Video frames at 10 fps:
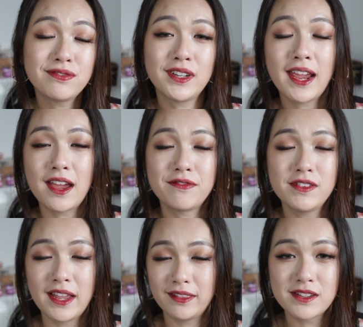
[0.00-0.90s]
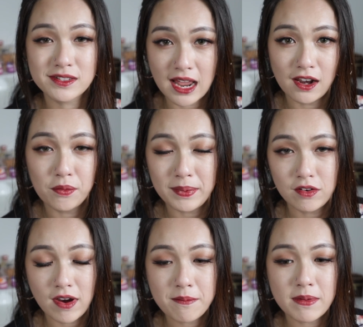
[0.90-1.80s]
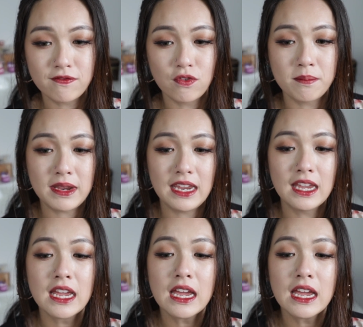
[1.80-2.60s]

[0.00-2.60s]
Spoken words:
like I feel like this color would be great, but for me